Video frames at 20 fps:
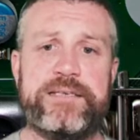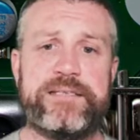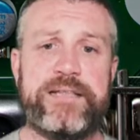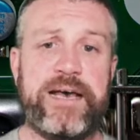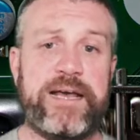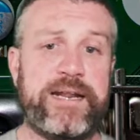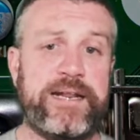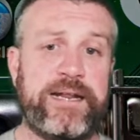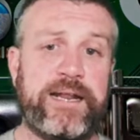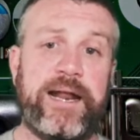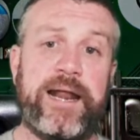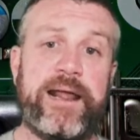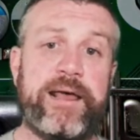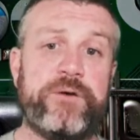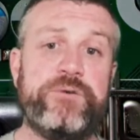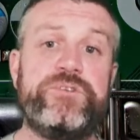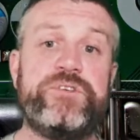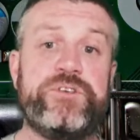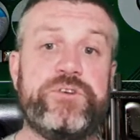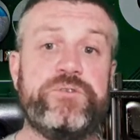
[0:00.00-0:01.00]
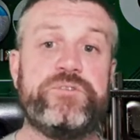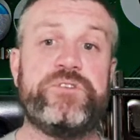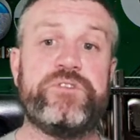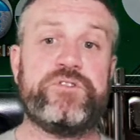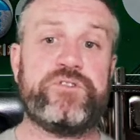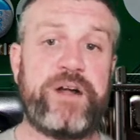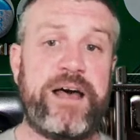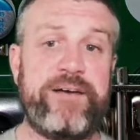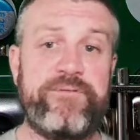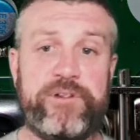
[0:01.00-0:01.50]
that it allows you to
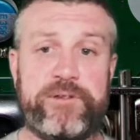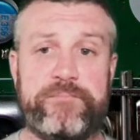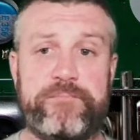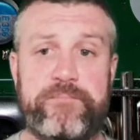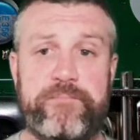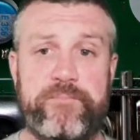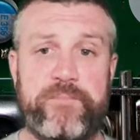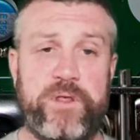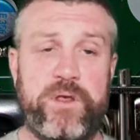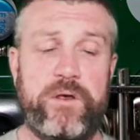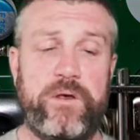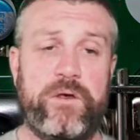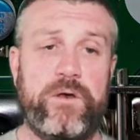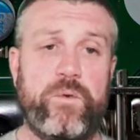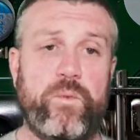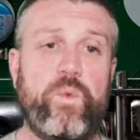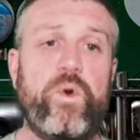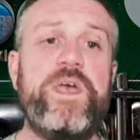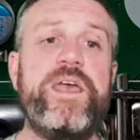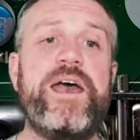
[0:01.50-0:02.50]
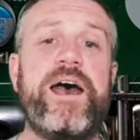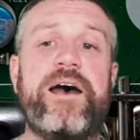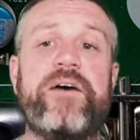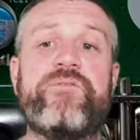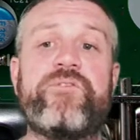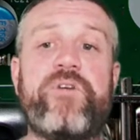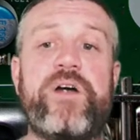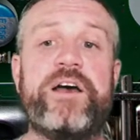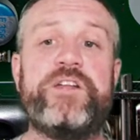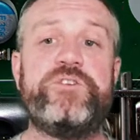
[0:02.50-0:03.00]
travel. We have
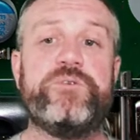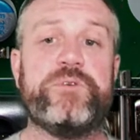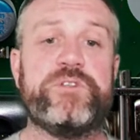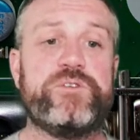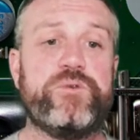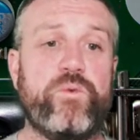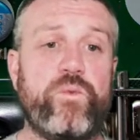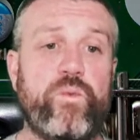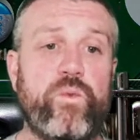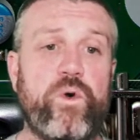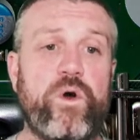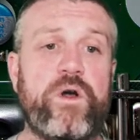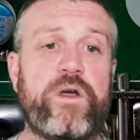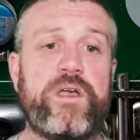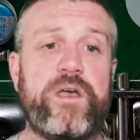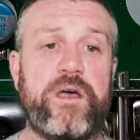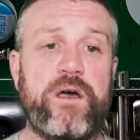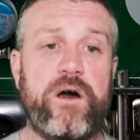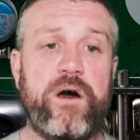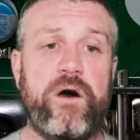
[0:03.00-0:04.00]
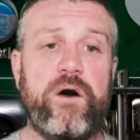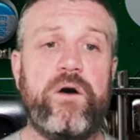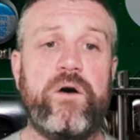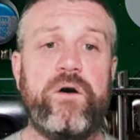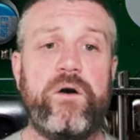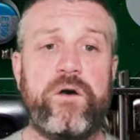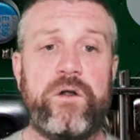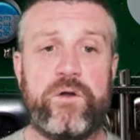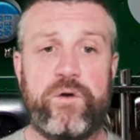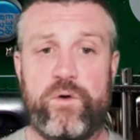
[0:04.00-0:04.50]
graduates working
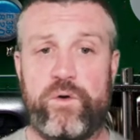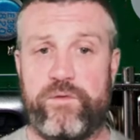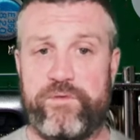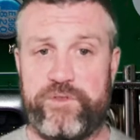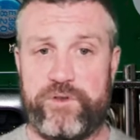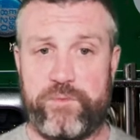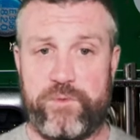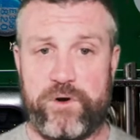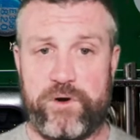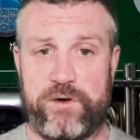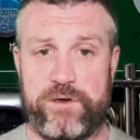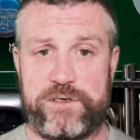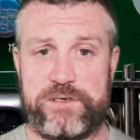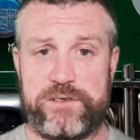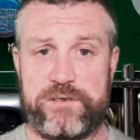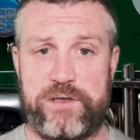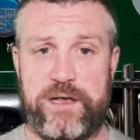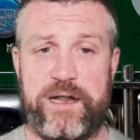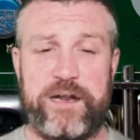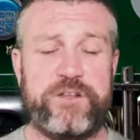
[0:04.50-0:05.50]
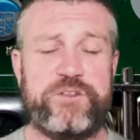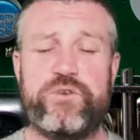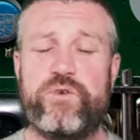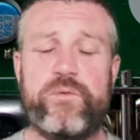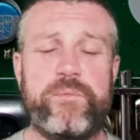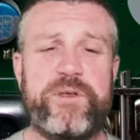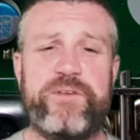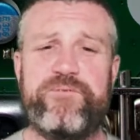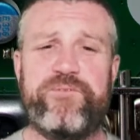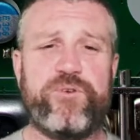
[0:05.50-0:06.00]
all over the world, and I don't
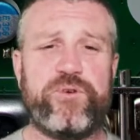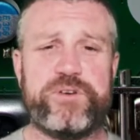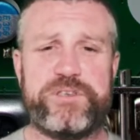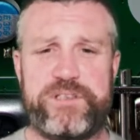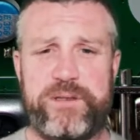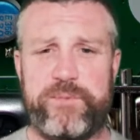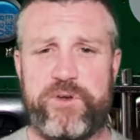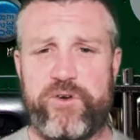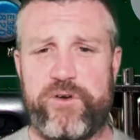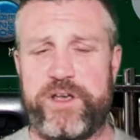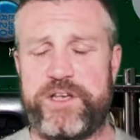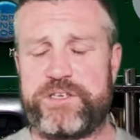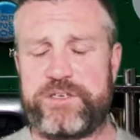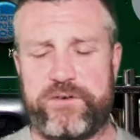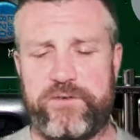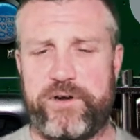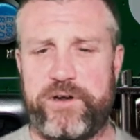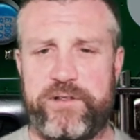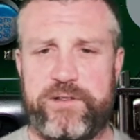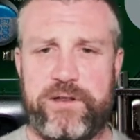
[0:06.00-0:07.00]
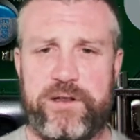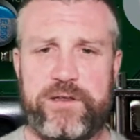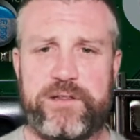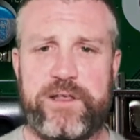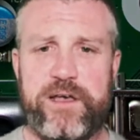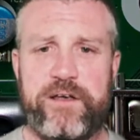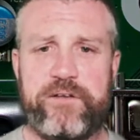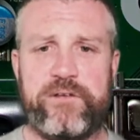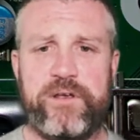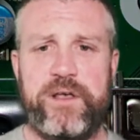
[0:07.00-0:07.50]
mean forced emigration or anything like
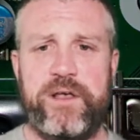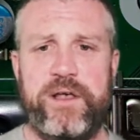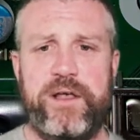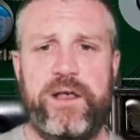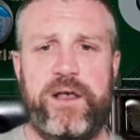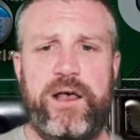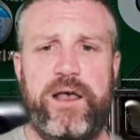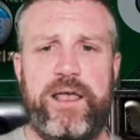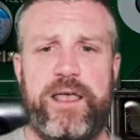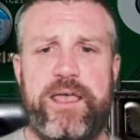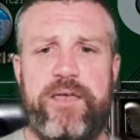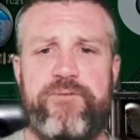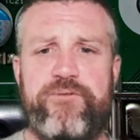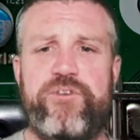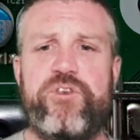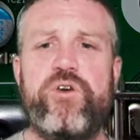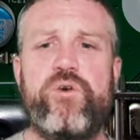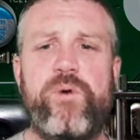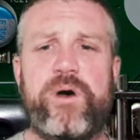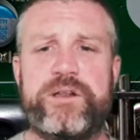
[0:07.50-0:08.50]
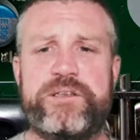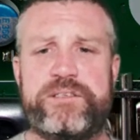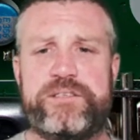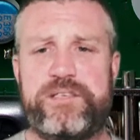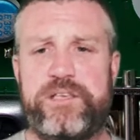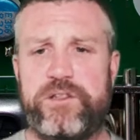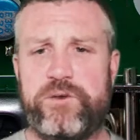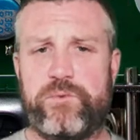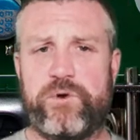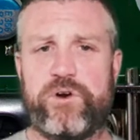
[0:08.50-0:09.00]
that. If you want to see
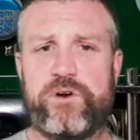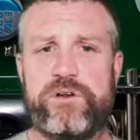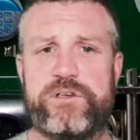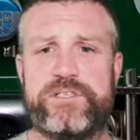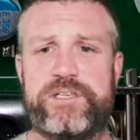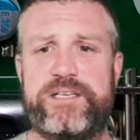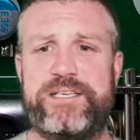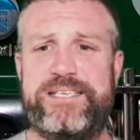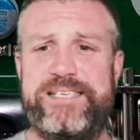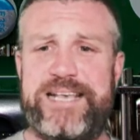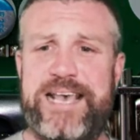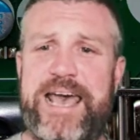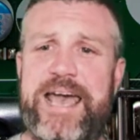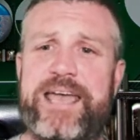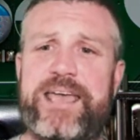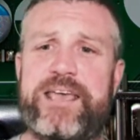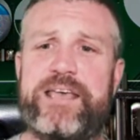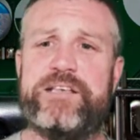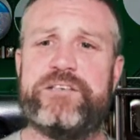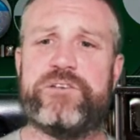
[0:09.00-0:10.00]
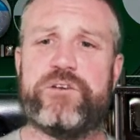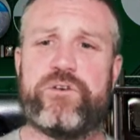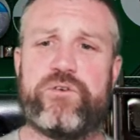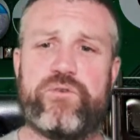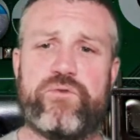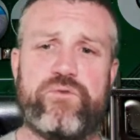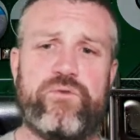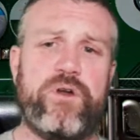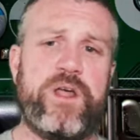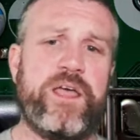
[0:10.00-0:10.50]
the world, tech is a
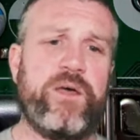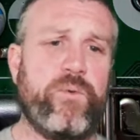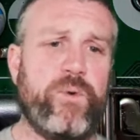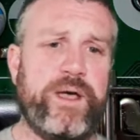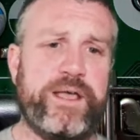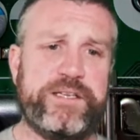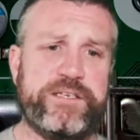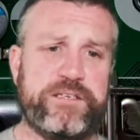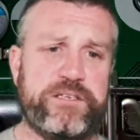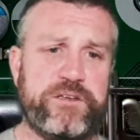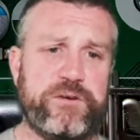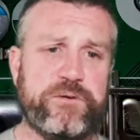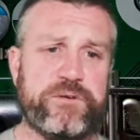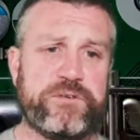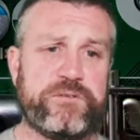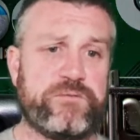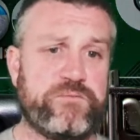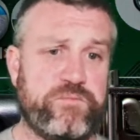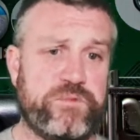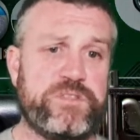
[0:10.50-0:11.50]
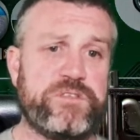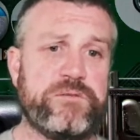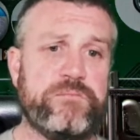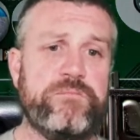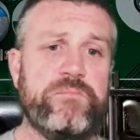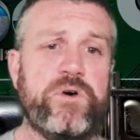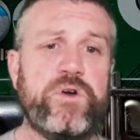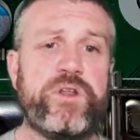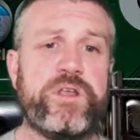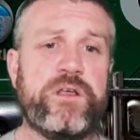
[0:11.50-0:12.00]
great way to do it with some
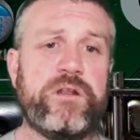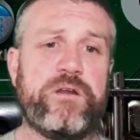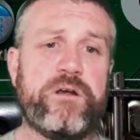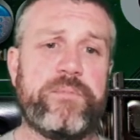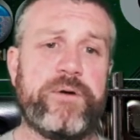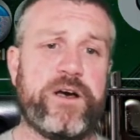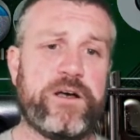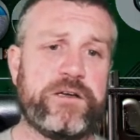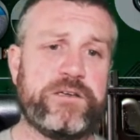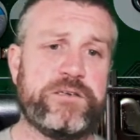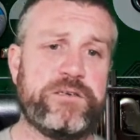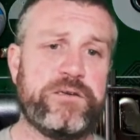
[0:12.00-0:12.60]
money in your pocket.